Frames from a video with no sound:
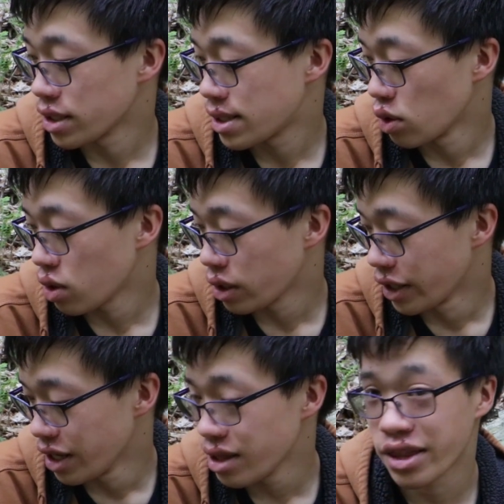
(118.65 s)
is so
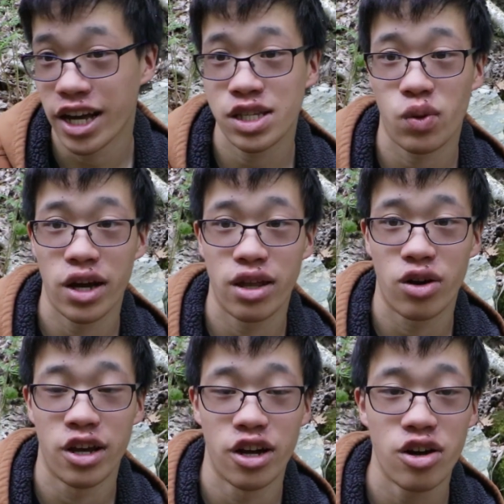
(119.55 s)
clean, that's why they're
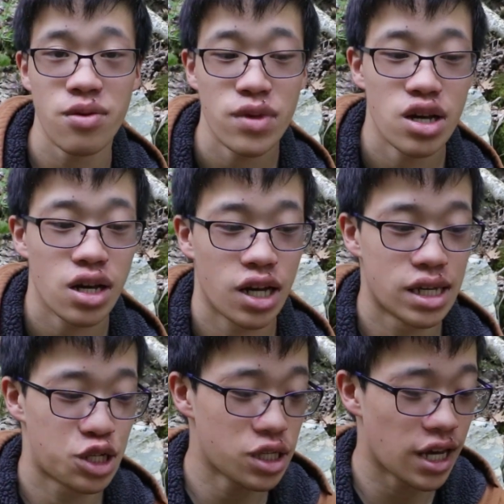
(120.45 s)
here.
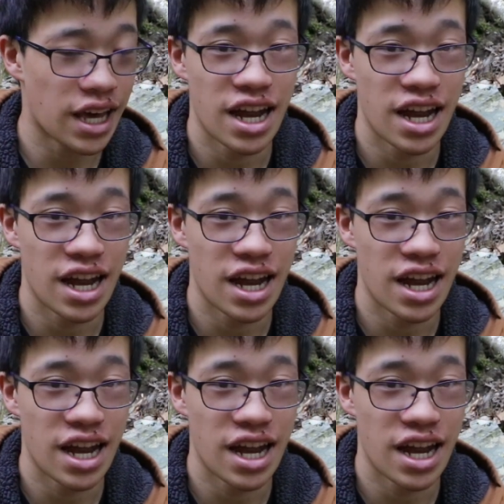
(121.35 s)
Because just like